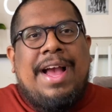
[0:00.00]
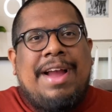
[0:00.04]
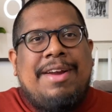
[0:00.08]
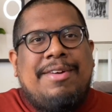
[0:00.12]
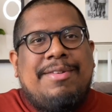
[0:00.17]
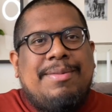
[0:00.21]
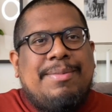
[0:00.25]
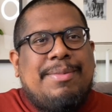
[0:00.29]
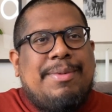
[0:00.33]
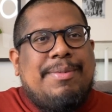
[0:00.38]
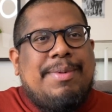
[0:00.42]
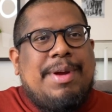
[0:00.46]
I
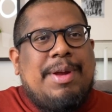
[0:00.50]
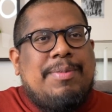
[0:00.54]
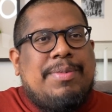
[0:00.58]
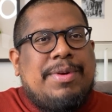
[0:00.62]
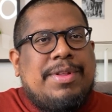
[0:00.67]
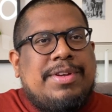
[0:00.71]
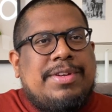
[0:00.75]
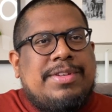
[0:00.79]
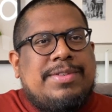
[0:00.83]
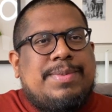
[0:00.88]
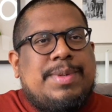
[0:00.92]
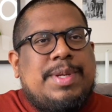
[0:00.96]
remember my
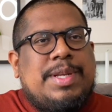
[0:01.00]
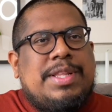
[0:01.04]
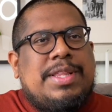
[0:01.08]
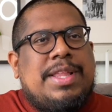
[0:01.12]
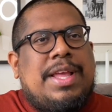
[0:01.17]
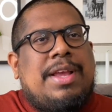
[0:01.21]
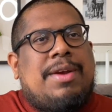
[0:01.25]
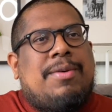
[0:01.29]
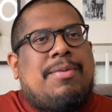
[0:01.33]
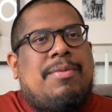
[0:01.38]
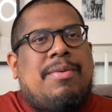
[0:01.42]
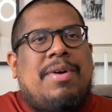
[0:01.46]
brothers being
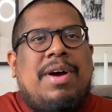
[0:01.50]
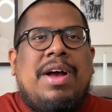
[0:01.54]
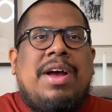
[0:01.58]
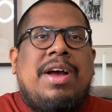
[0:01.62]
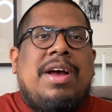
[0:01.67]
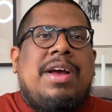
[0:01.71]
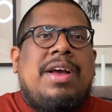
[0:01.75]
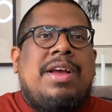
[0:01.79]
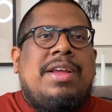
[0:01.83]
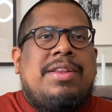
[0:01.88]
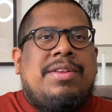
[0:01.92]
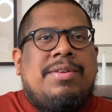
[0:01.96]
like,
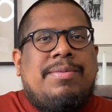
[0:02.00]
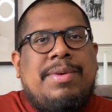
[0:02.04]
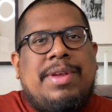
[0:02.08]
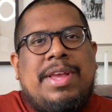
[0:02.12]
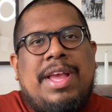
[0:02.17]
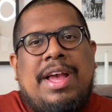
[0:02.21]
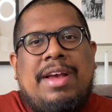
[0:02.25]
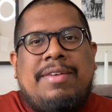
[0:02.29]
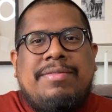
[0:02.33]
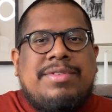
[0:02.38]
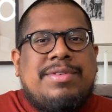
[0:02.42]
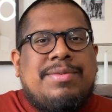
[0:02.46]
why do we
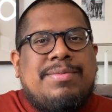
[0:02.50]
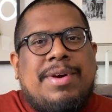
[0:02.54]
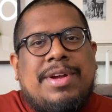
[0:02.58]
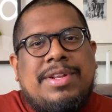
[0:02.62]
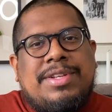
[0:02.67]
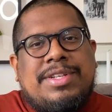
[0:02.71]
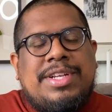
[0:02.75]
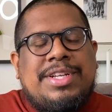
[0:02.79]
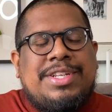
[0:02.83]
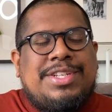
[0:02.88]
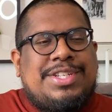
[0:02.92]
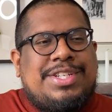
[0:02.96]
have to
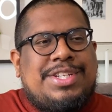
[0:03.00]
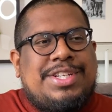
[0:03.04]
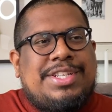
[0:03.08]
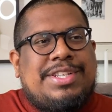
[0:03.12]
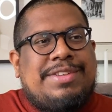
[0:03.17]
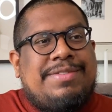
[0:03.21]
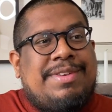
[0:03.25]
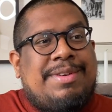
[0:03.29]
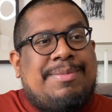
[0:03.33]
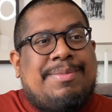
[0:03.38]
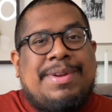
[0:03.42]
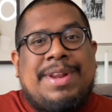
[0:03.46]
watch
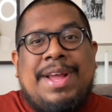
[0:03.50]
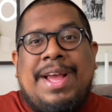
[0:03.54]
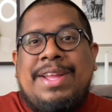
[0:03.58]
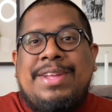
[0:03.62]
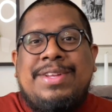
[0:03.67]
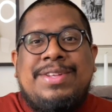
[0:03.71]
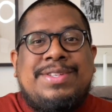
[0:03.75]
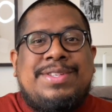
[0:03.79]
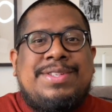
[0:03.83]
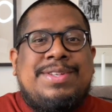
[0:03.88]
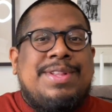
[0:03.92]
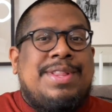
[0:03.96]
HGTV? But I
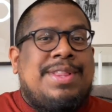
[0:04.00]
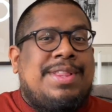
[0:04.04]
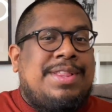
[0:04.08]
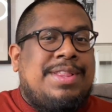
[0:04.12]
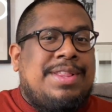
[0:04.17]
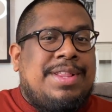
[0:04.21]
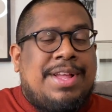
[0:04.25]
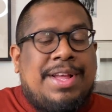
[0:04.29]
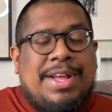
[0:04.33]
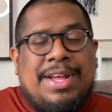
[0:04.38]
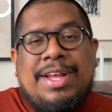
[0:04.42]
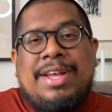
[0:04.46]
used to
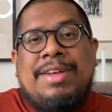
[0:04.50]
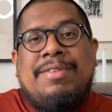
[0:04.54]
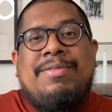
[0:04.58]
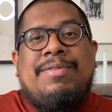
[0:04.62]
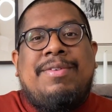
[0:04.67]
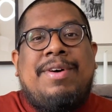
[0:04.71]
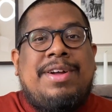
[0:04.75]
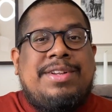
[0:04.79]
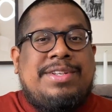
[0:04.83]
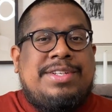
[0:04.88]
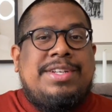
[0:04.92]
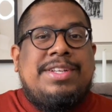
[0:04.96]
love
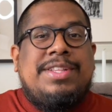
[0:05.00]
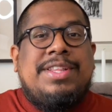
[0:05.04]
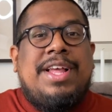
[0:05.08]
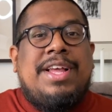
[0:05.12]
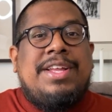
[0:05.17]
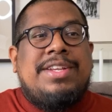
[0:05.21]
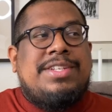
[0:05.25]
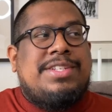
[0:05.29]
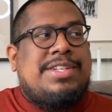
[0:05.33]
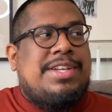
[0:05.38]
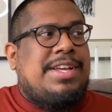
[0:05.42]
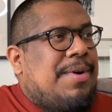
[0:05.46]
watching
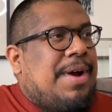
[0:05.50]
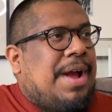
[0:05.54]
that shit.